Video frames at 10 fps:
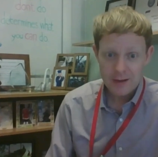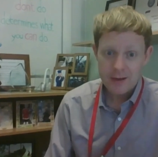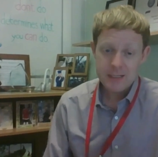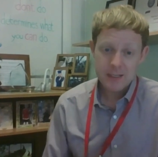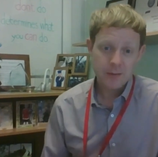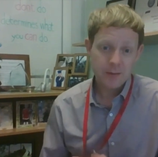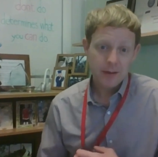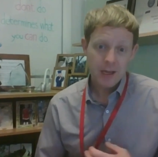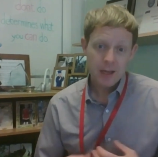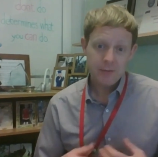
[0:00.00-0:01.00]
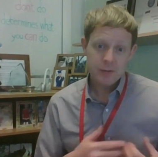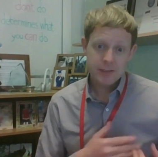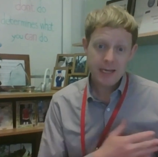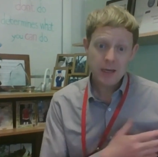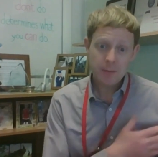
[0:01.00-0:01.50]
So if you
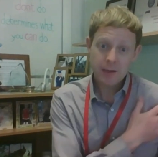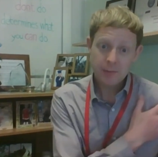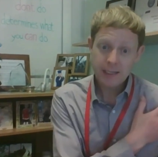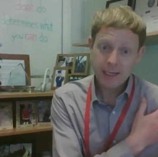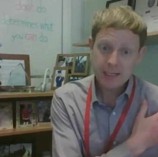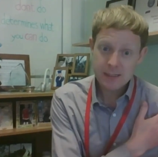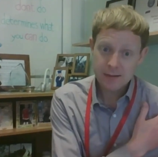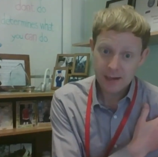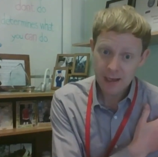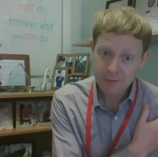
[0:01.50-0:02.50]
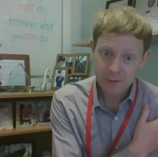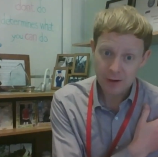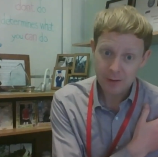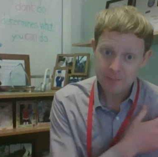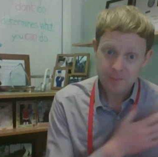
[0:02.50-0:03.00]
say your pain radiates to the left
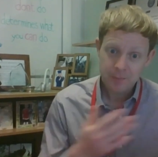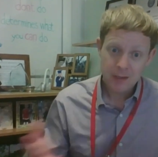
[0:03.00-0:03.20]
arm,